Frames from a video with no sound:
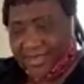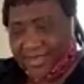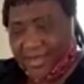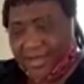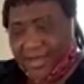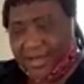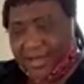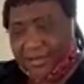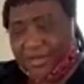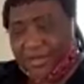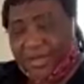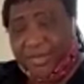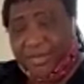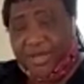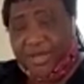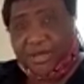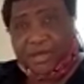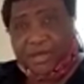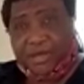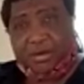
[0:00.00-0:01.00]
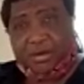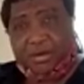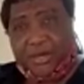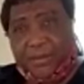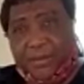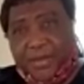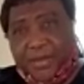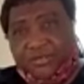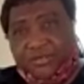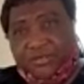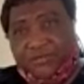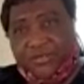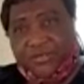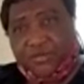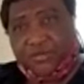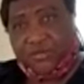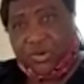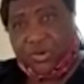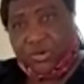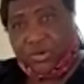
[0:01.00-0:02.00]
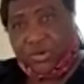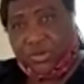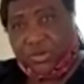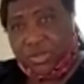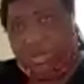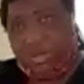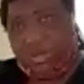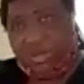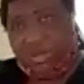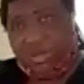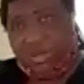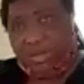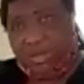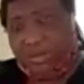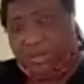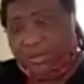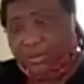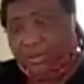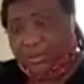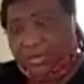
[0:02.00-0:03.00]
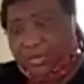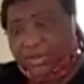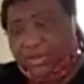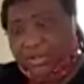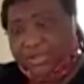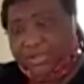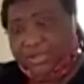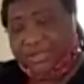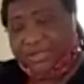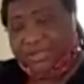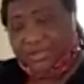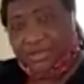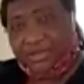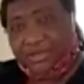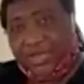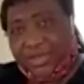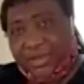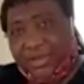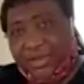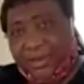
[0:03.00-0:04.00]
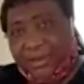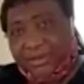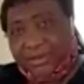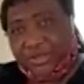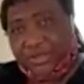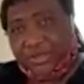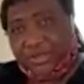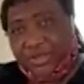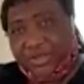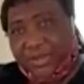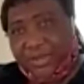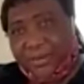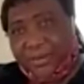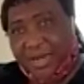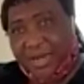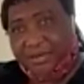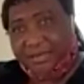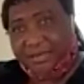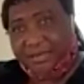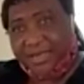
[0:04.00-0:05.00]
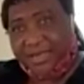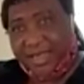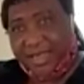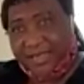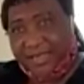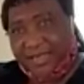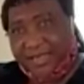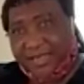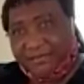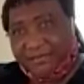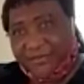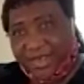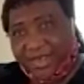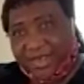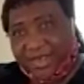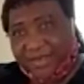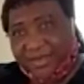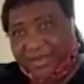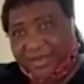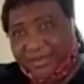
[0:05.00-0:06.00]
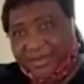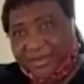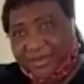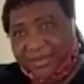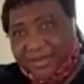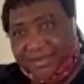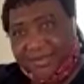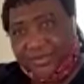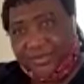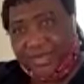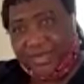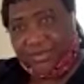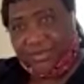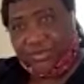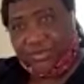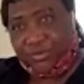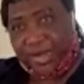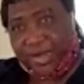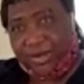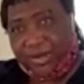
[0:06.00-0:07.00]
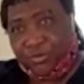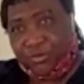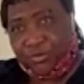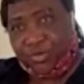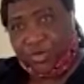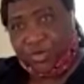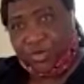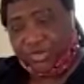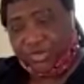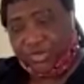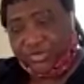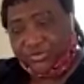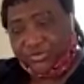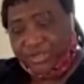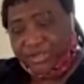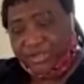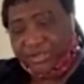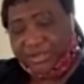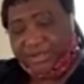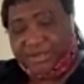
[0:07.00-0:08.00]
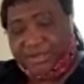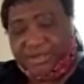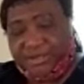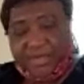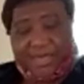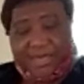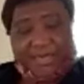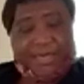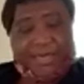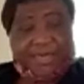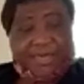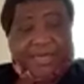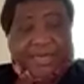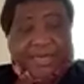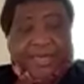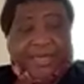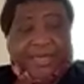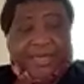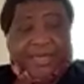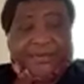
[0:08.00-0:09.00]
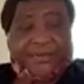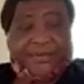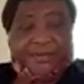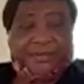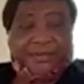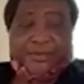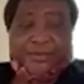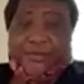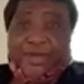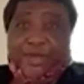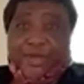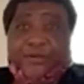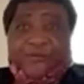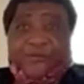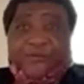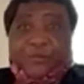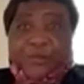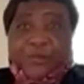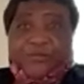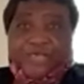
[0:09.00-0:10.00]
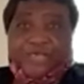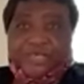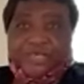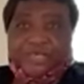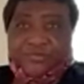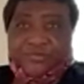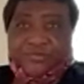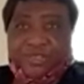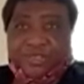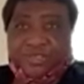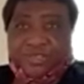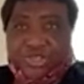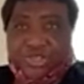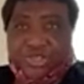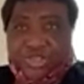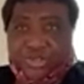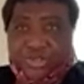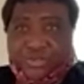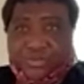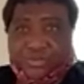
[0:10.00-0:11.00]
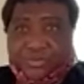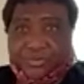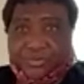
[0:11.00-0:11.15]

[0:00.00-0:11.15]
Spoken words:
And maybe in other parts of the world. But today I'm talking about like Africa, Sierra Leone, my home country. It is a way of poverty reduction.